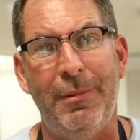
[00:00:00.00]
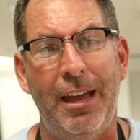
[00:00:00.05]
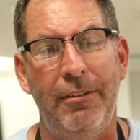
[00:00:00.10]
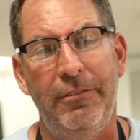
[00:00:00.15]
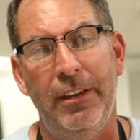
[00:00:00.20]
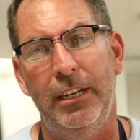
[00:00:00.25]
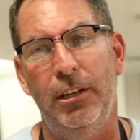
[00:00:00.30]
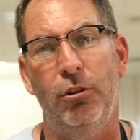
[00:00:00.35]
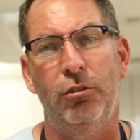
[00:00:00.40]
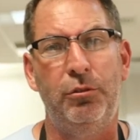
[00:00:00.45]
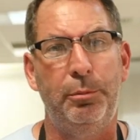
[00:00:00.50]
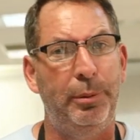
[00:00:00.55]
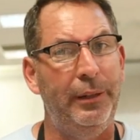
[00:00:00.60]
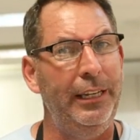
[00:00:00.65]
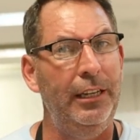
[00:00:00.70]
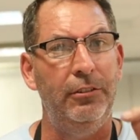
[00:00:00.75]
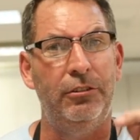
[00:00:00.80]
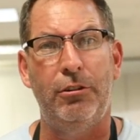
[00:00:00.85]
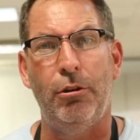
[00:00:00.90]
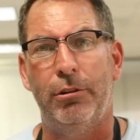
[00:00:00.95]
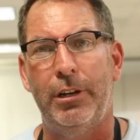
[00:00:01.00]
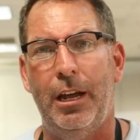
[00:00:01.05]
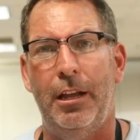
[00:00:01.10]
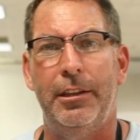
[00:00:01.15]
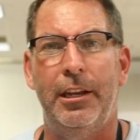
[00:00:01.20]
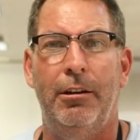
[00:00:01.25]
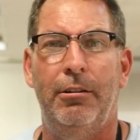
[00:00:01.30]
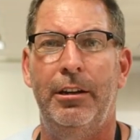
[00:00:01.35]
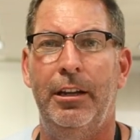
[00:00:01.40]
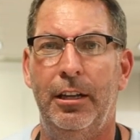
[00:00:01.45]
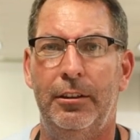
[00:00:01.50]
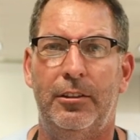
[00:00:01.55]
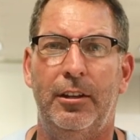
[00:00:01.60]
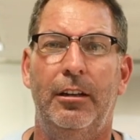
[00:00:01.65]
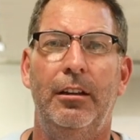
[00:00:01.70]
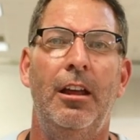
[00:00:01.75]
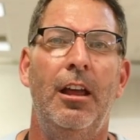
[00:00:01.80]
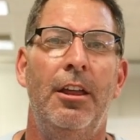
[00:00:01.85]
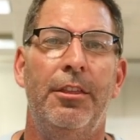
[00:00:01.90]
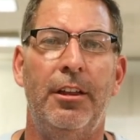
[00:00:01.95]
my videos, please go down there and hit
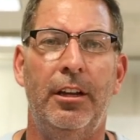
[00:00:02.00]
the,